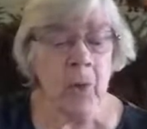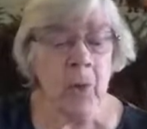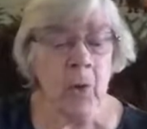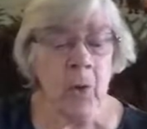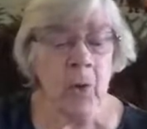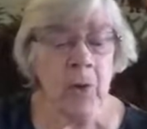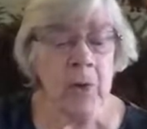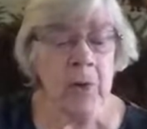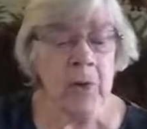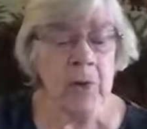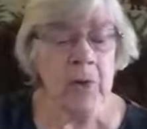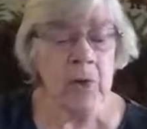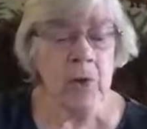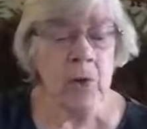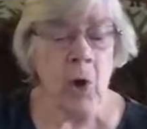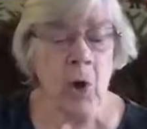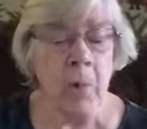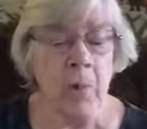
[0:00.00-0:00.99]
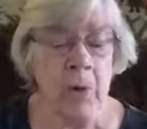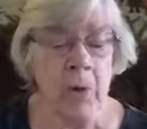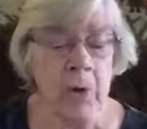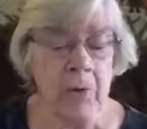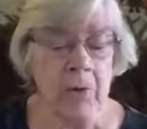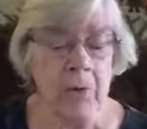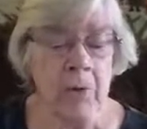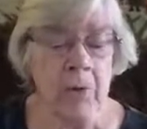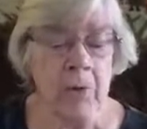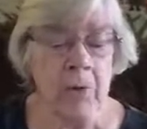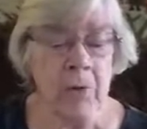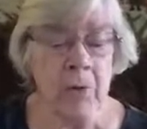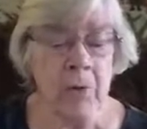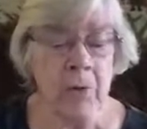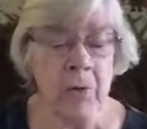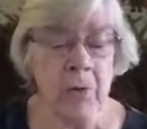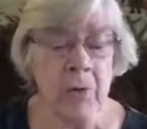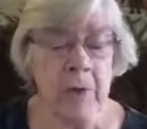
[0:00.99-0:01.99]
or in the star moss under the
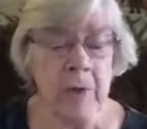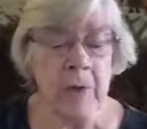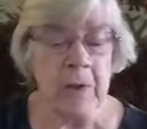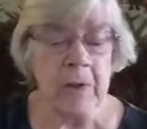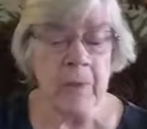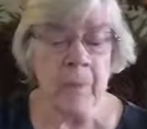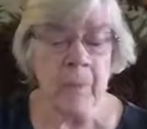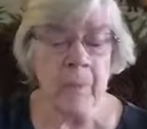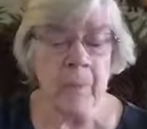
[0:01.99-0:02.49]
trees.